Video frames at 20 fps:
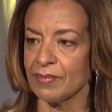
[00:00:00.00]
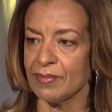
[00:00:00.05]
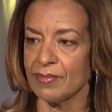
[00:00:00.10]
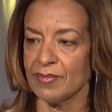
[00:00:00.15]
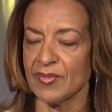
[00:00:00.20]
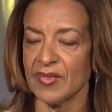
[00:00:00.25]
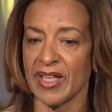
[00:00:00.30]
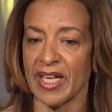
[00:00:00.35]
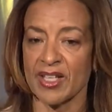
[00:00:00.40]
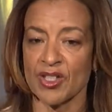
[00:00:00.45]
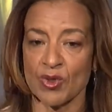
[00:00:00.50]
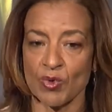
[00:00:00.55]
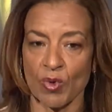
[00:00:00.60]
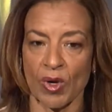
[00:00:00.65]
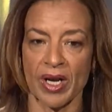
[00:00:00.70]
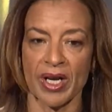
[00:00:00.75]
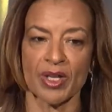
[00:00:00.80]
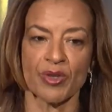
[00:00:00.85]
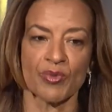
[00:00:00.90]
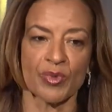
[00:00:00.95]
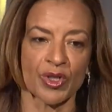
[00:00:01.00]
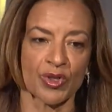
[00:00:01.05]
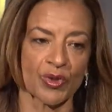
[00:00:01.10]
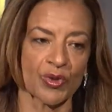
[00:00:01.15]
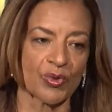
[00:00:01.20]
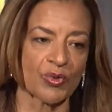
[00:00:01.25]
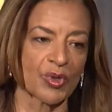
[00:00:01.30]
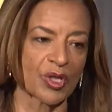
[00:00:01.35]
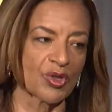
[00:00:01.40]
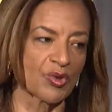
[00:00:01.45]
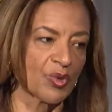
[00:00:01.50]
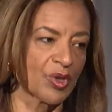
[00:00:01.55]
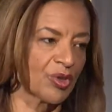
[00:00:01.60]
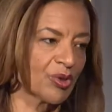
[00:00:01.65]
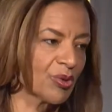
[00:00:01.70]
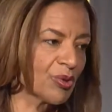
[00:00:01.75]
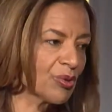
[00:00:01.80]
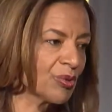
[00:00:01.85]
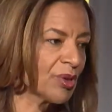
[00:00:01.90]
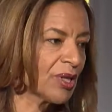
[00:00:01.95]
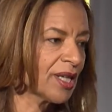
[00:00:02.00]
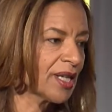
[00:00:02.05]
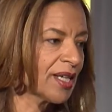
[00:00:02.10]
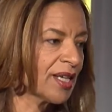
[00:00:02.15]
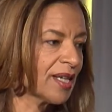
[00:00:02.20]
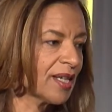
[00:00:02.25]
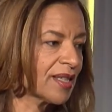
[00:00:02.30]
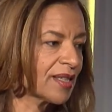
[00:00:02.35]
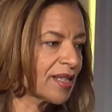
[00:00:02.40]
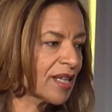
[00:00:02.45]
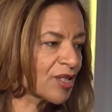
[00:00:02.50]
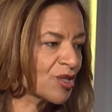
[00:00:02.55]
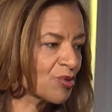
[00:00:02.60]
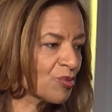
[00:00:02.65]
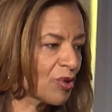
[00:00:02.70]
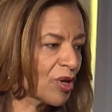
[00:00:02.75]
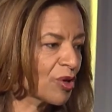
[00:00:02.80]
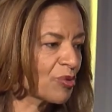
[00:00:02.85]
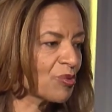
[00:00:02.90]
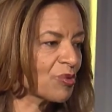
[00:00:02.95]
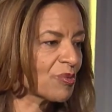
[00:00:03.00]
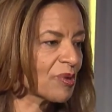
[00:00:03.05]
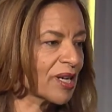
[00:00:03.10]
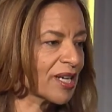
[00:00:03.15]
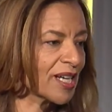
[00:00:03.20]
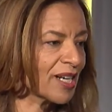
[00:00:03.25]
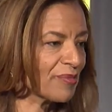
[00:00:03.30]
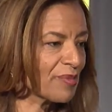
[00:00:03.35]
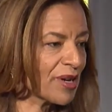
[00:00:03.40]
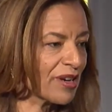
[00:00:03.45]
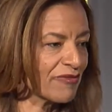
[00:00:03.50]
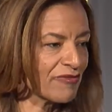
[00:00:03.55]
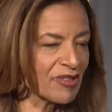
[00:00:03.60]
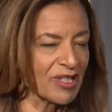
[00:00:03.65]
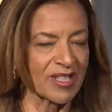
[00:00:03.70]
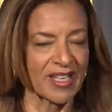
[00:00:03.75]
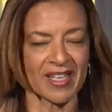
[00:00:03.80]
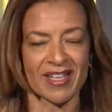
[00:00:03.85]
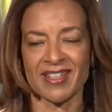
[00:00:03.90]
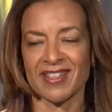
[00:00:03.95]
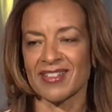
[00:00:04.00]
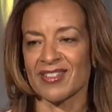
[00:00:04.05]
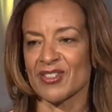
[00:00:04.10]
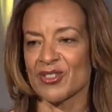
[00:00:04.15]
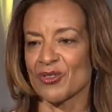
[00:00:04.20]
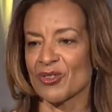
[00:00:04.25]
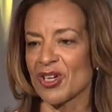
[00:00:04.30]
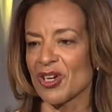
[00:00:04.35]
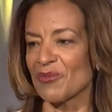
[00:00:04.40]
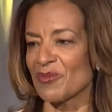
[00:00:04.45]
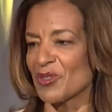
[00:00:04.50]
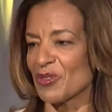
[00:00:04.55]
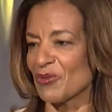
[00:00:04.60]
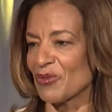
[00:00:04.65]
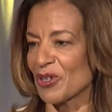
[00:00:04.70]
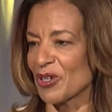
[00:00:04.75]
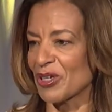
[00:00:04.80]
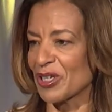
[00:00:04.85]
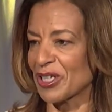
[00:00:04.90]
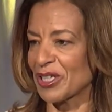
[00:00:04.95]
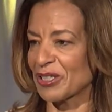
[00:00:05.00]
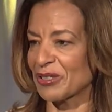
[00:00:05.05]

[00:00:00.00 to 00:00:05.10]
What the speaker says: That's why we do what we do. That's why we wake up every day to come to work.